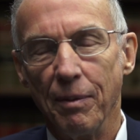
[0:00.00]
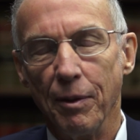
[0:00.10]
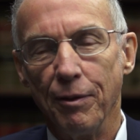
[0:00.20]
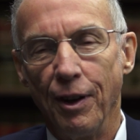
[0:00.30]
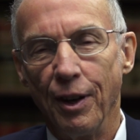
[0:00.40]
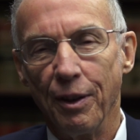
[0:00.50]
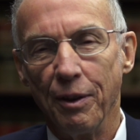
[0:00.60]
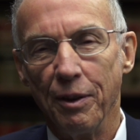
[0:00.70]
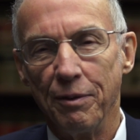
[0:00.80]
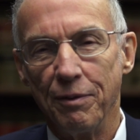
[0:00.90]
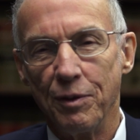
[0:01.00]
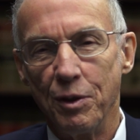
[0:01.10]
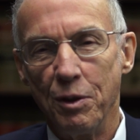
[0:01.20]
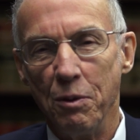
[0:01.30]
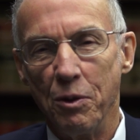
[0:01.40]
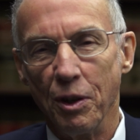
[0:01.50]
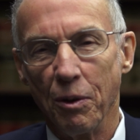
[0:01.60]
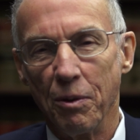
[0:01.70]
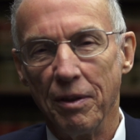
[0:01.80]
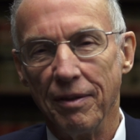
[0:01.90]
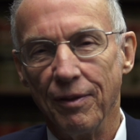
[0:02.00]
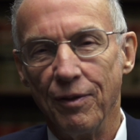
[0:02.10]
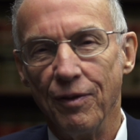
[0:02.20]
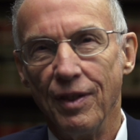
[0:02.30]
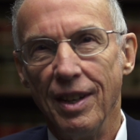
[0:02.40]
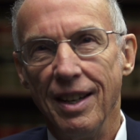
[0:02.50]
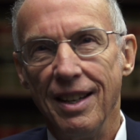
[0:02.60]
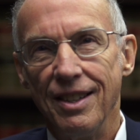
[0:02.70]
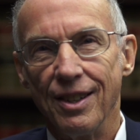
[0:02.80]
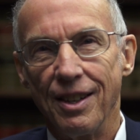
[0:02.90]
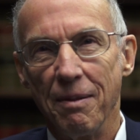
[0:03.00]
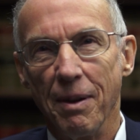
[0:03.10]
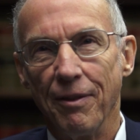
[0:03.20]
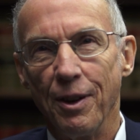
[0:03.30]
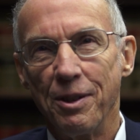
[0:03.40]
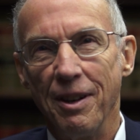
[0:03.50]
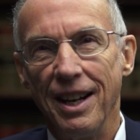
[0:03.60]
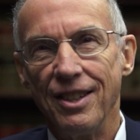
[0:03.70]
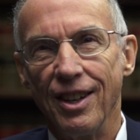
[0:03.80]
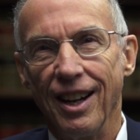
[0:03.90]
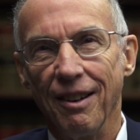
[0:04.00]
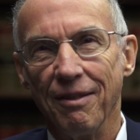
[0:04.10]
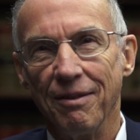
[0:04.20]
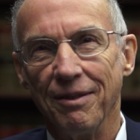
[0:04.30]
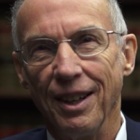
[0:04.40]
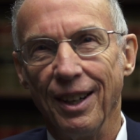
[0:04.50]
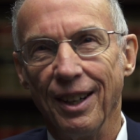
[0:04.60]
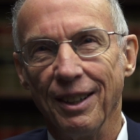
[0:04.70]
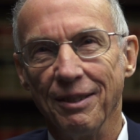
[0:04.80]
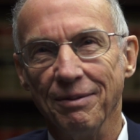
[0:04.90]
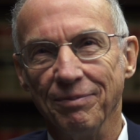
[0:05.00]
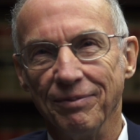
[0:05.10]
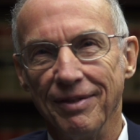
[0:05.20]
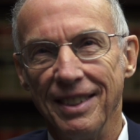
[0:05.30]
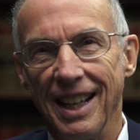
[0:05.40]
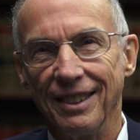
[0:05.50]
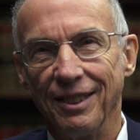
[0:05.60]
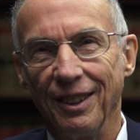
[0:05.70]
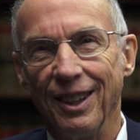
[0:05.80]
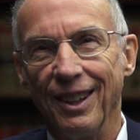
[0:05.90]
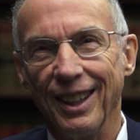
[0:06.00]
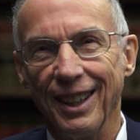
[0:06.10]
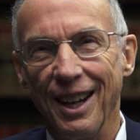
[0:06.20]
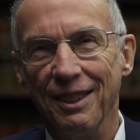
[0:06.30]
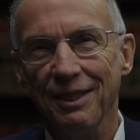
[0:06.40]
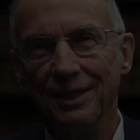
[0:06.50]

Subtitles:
a father of two children, and just had my first grandchild not so long ago.